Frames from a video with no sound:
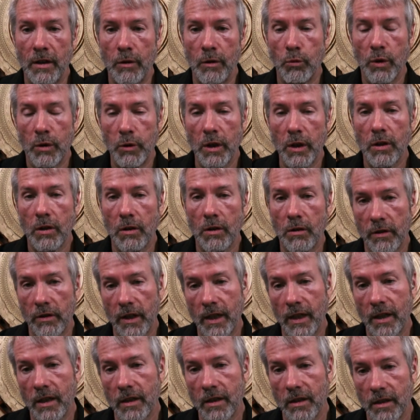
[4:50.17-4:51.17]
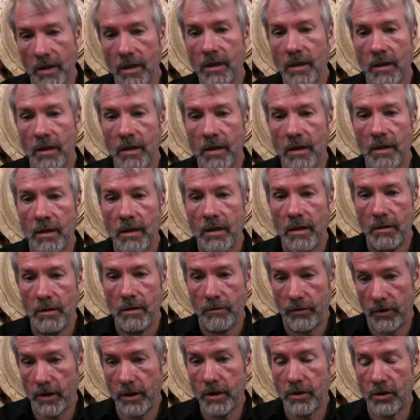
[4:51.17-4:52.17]
And what do we call that?
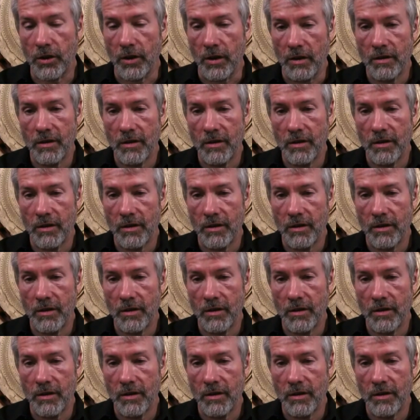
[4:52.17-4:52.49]
Inflation,